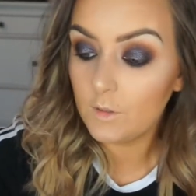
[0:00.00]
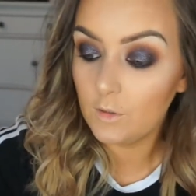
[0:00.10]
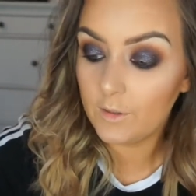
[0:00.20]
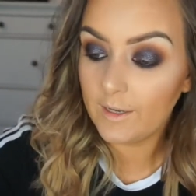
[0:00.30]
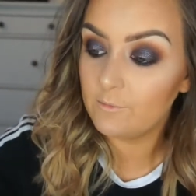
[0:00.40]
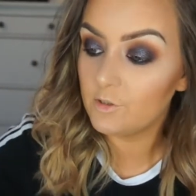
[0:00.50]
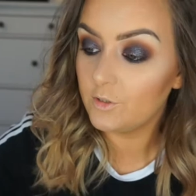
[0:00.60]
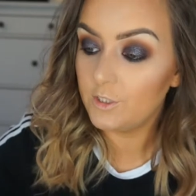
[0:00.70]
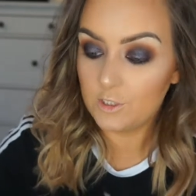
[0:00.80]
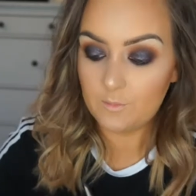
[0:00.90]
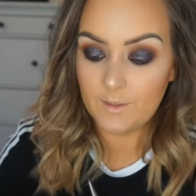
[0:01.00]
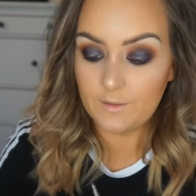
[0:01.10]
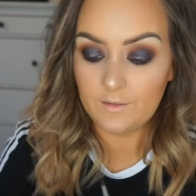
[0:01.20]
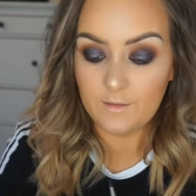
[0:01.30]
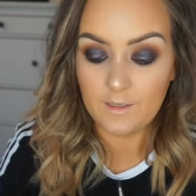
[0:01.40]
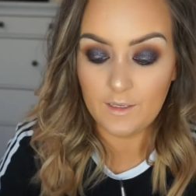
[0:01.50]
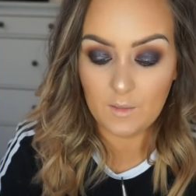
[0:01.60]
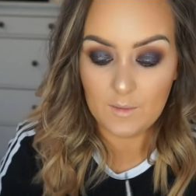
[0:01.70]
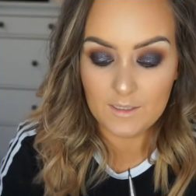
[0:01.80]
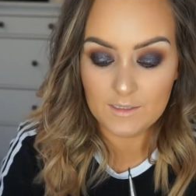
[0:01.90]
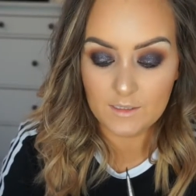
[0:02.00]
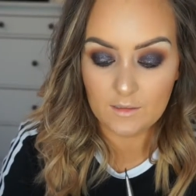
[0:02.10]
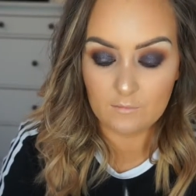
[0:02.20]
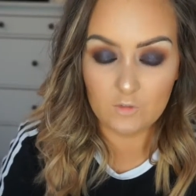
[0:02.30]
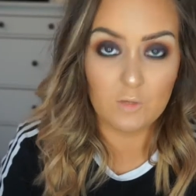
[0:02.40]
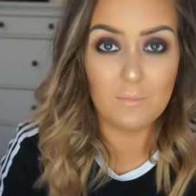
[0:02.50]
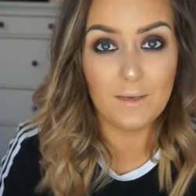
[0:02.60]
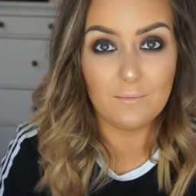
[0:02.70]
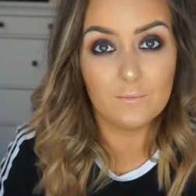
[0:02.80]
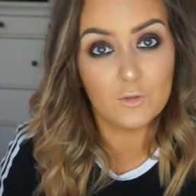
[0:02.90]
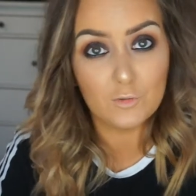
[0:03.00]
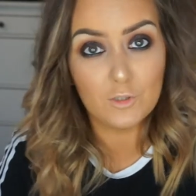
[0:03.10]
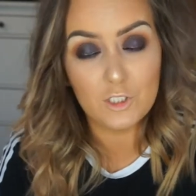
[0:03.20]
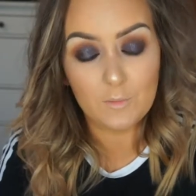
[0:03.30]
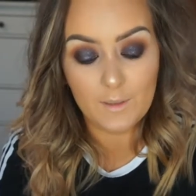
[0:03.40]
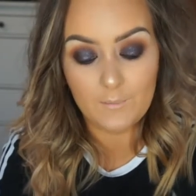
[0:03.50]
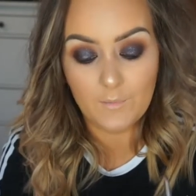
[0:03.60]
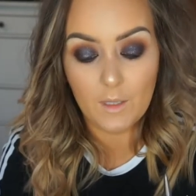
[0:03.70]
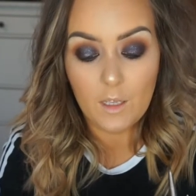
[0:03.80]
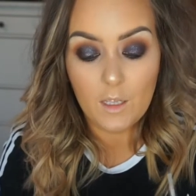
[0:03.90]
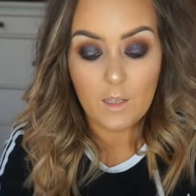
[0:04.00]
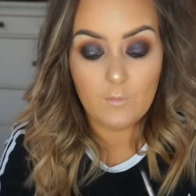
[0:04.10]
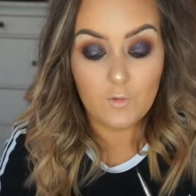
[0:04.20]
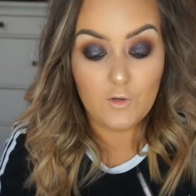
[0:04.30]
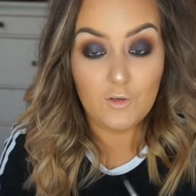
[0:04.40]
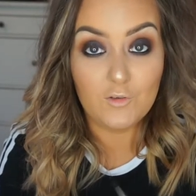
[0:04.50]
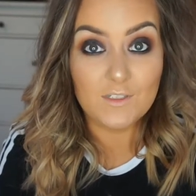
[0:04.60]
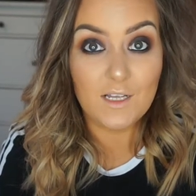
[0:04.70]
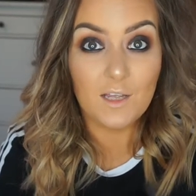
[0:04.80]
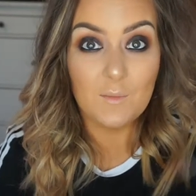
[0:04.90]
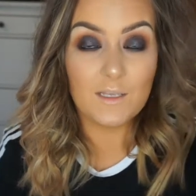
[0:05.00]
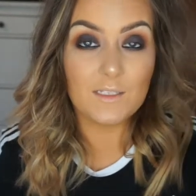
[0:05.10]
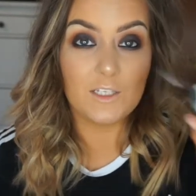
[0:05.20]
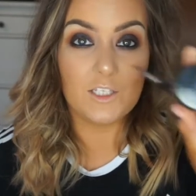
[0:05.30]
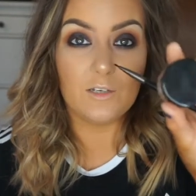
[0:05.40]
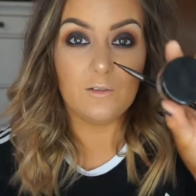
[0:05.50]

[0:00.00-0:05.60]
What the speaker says: Okay, I'm just going to jump into the Alamasca. We're going to use the Alamasca gel